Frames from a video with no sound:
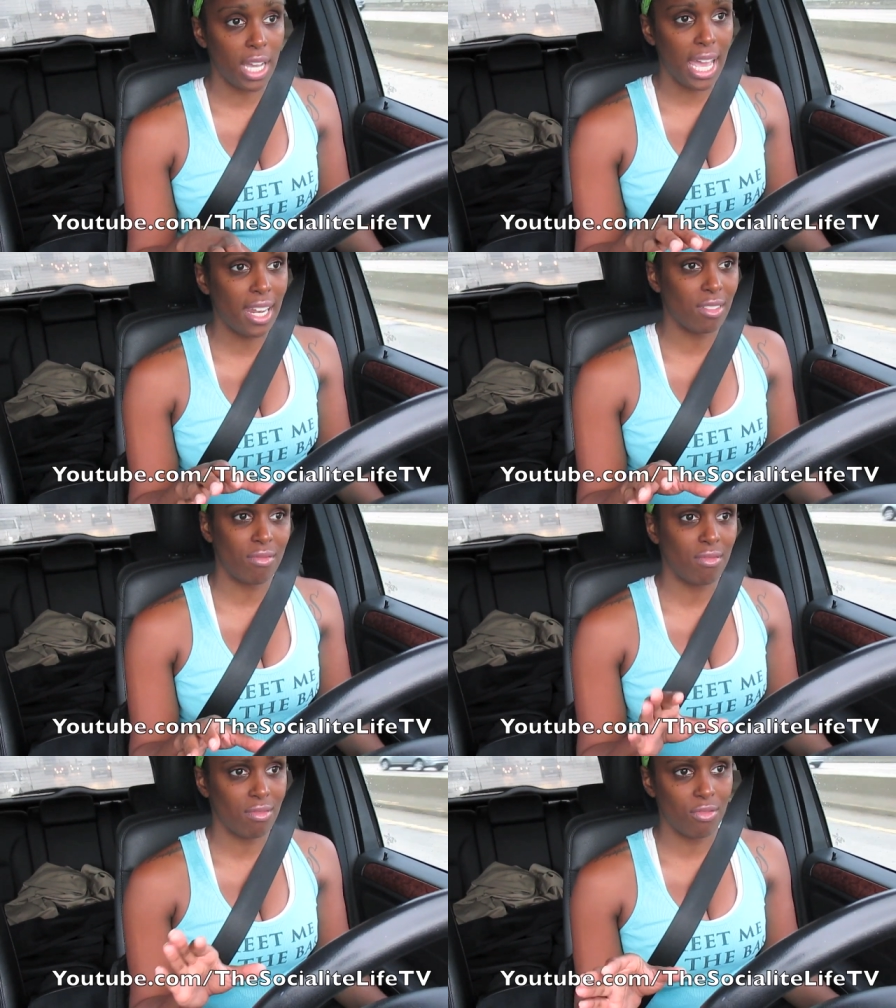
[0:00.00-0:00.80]
I had it
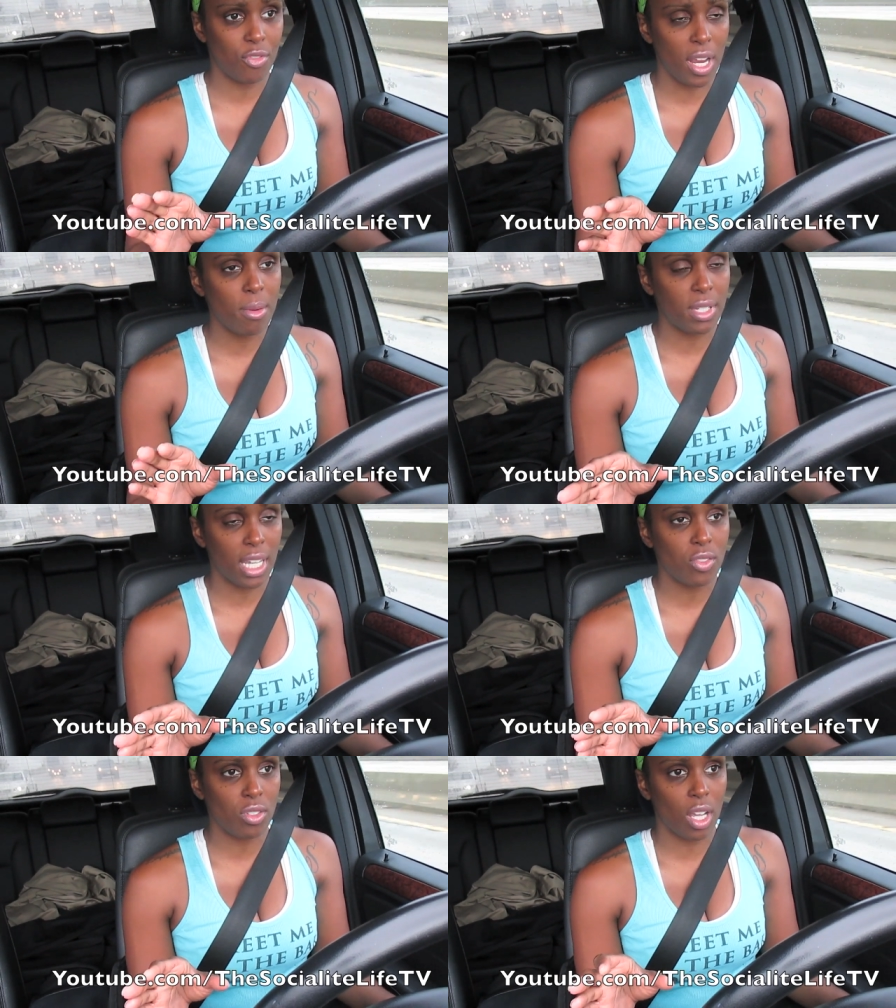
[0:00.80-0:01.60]
framed
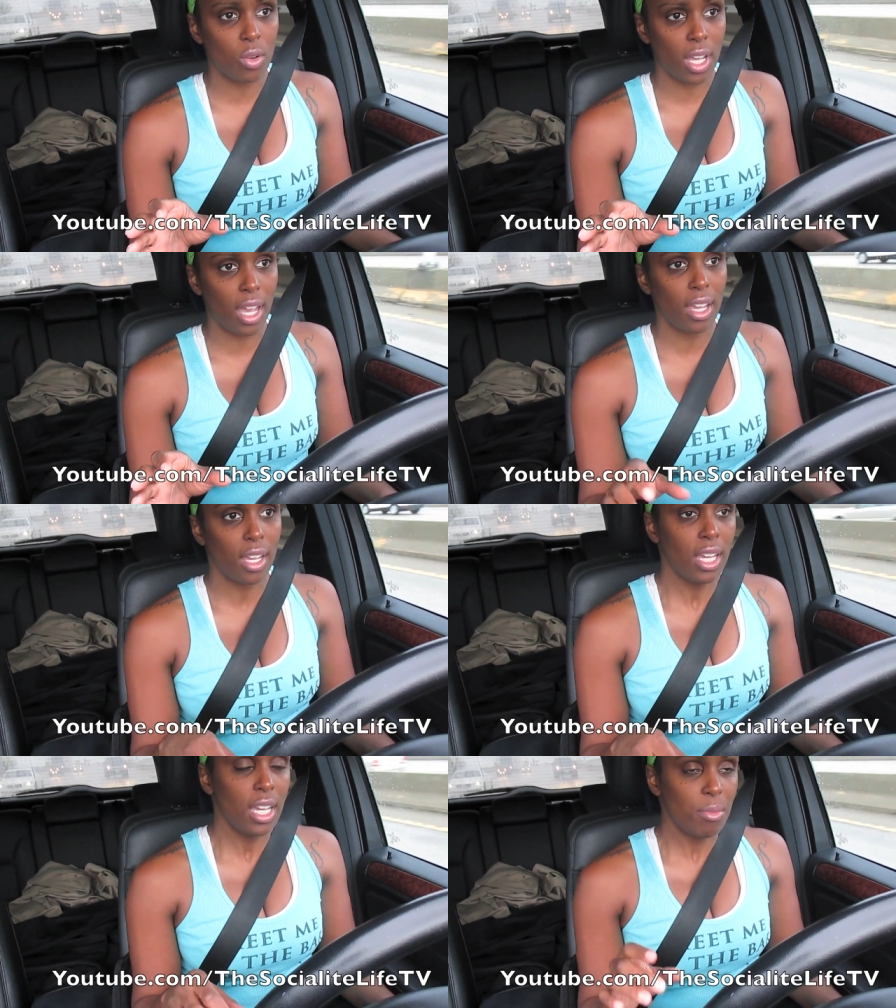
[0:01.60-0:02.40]
yesterday okay,
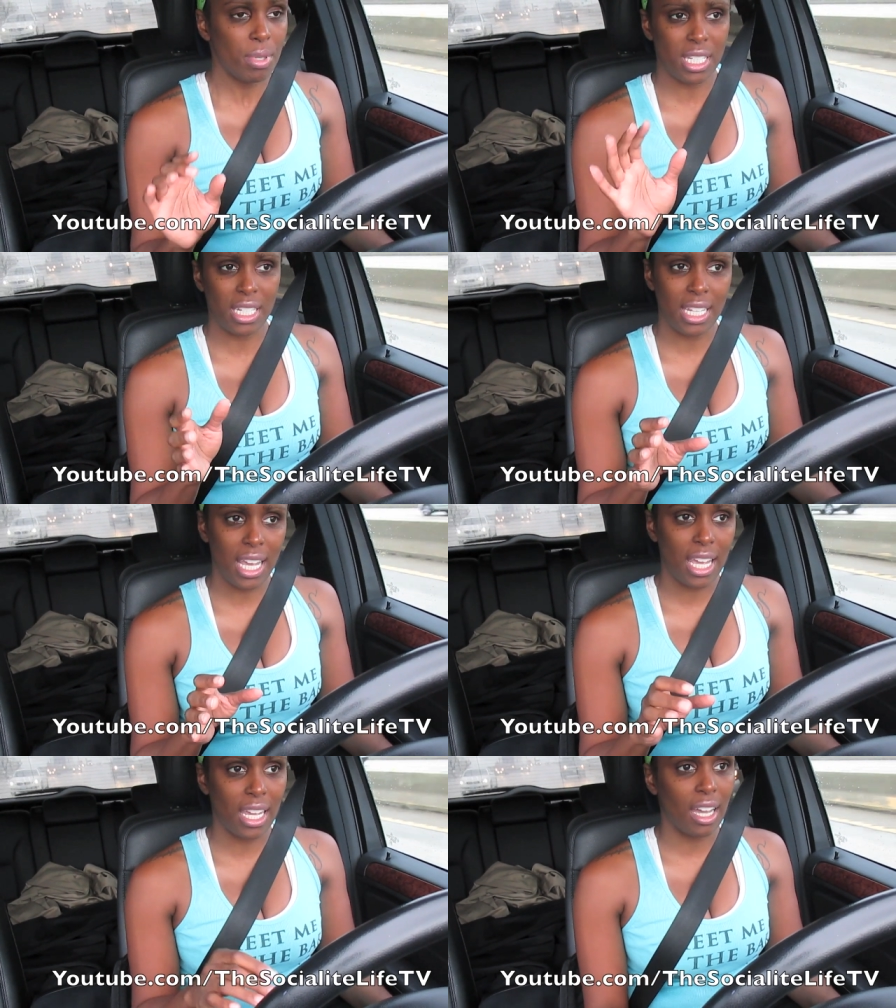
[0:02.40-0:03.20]
but
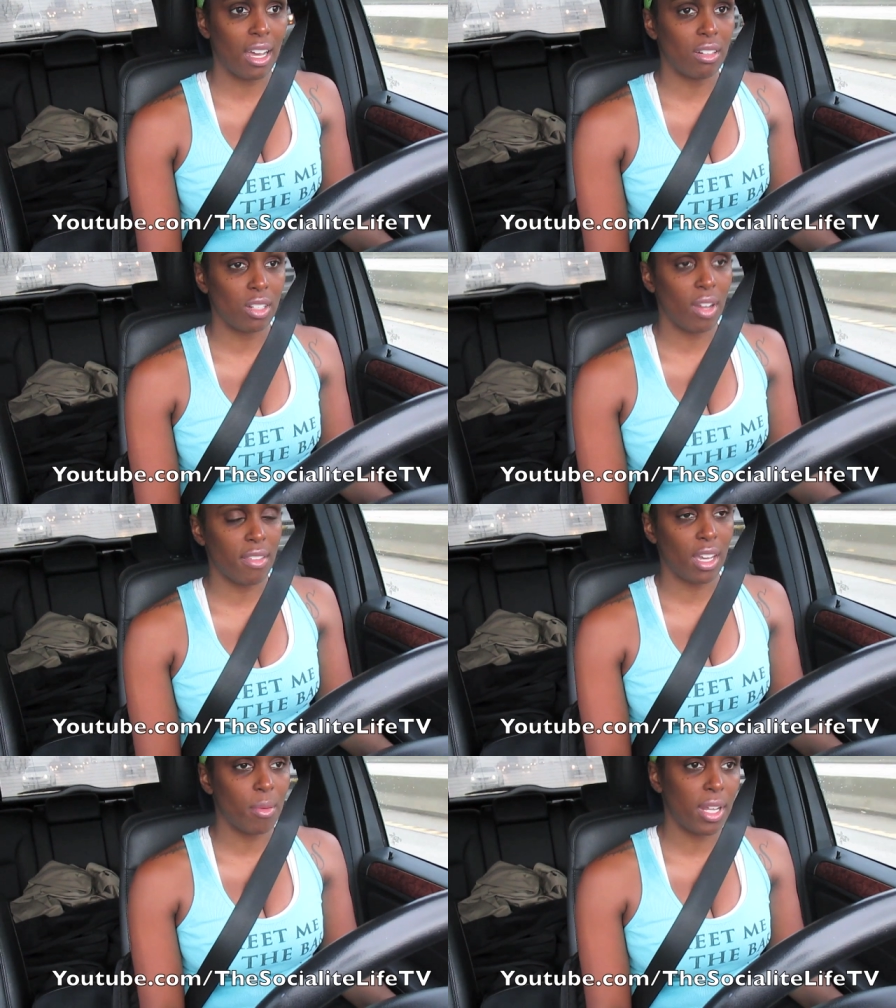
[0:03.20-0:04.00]
today, I don't know, I
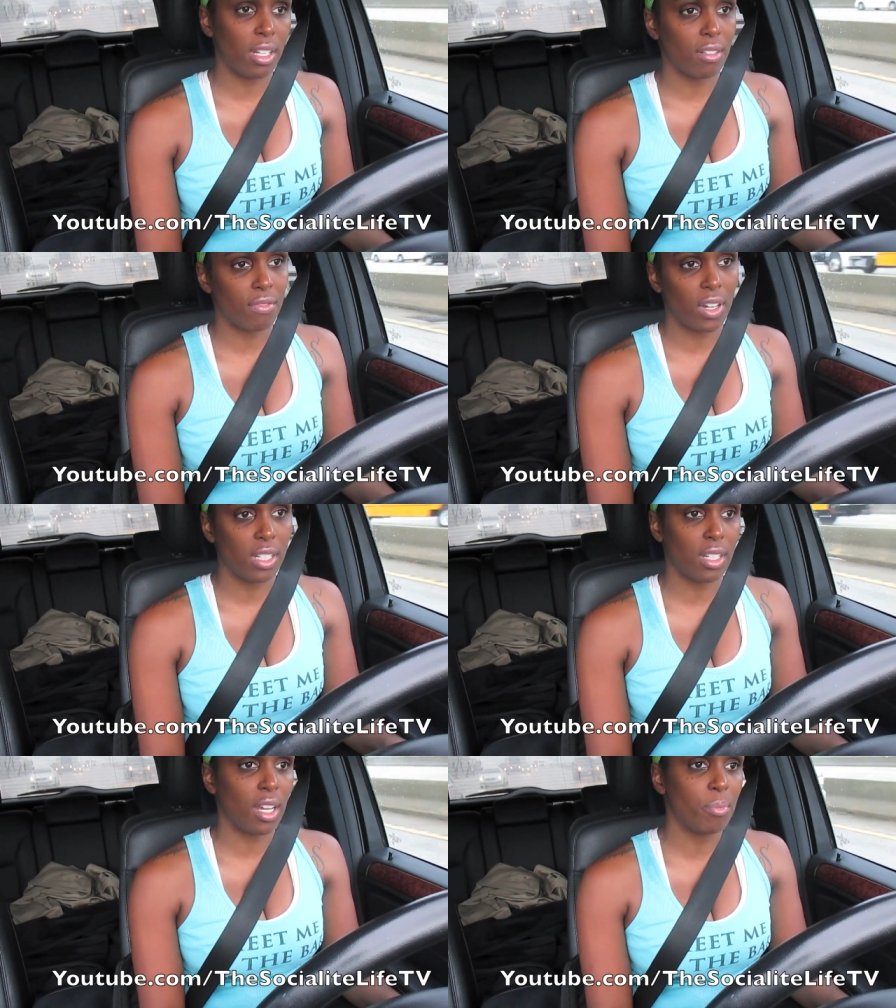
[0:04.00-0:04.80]
think I might have
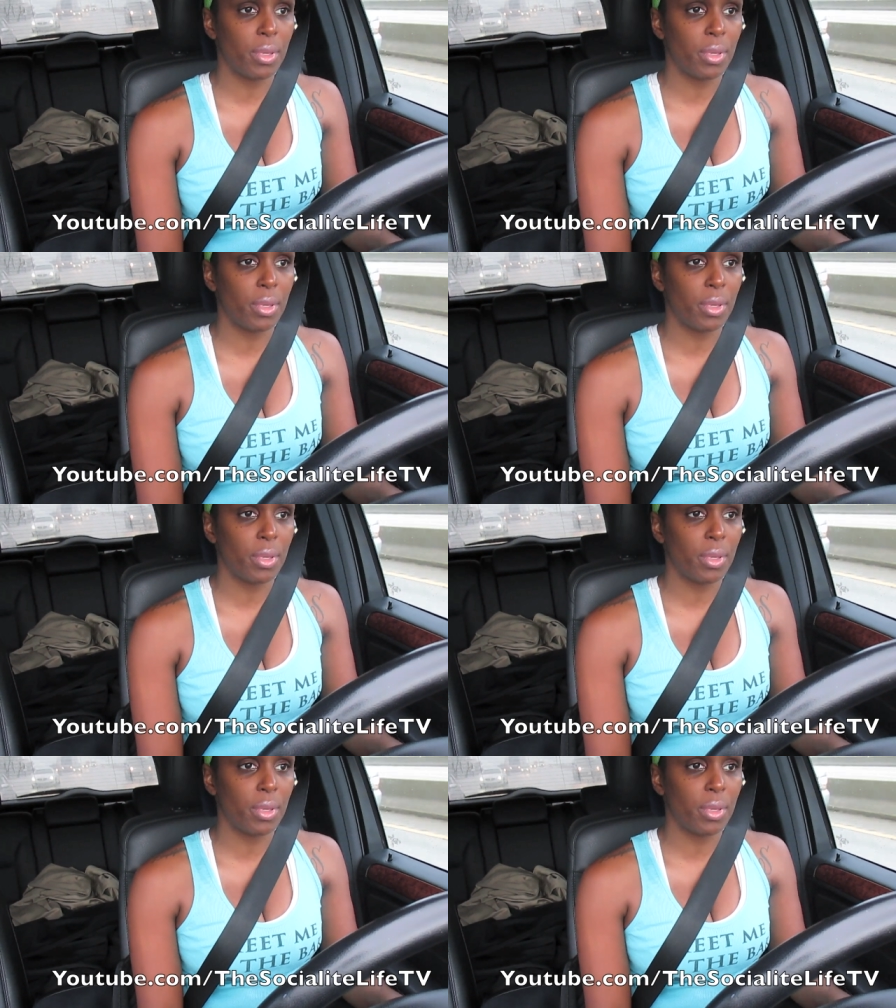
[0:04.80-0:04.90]
fucked it up.